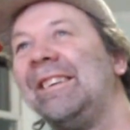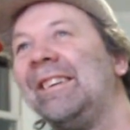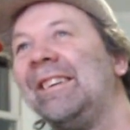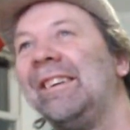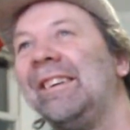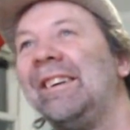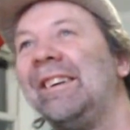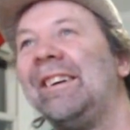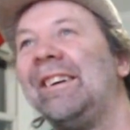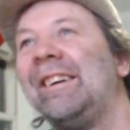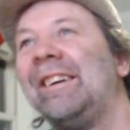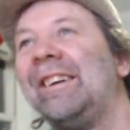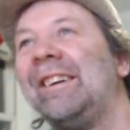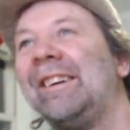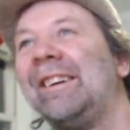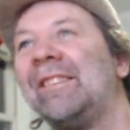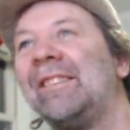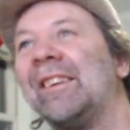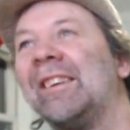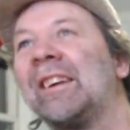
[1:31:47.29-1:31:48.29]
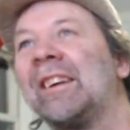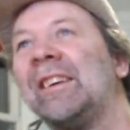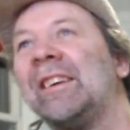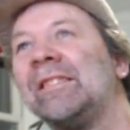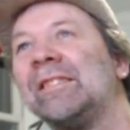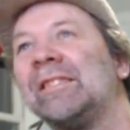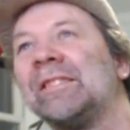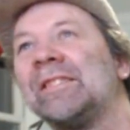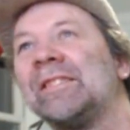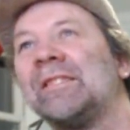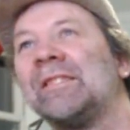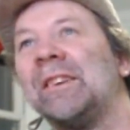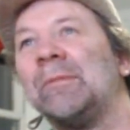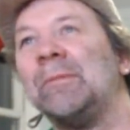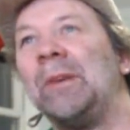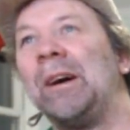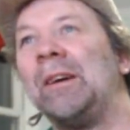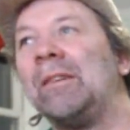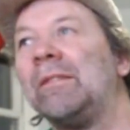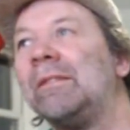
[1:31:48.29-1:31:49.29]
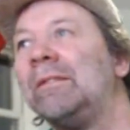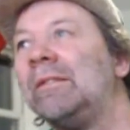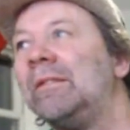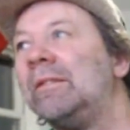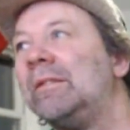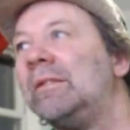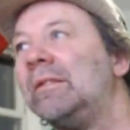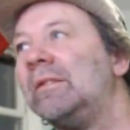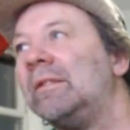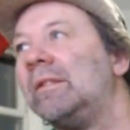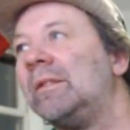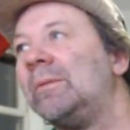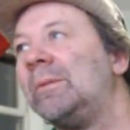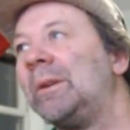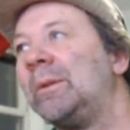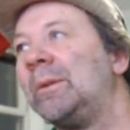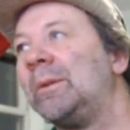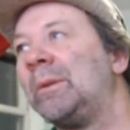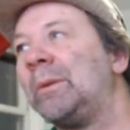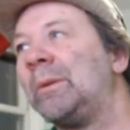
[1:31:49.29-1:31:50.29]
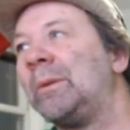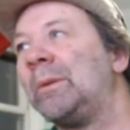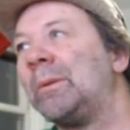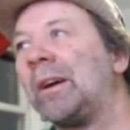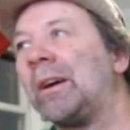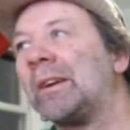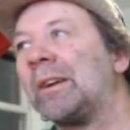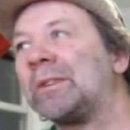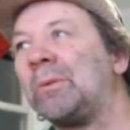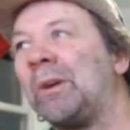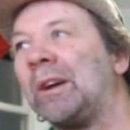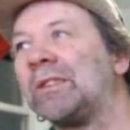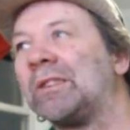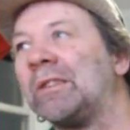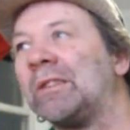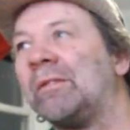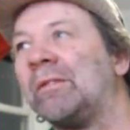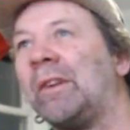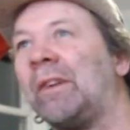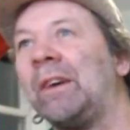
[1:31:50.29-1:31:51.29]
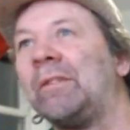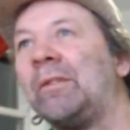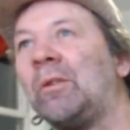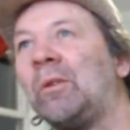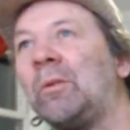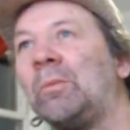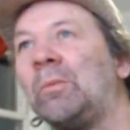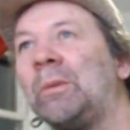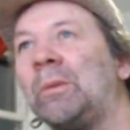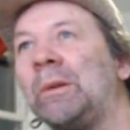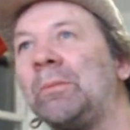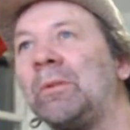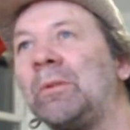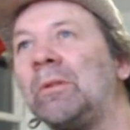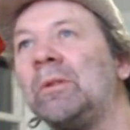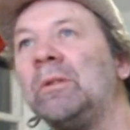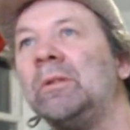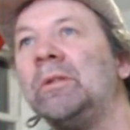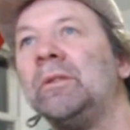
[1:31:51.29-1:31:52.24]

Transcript: And I'm going to kill the stream now. How many people are actually watching? 5 whole people.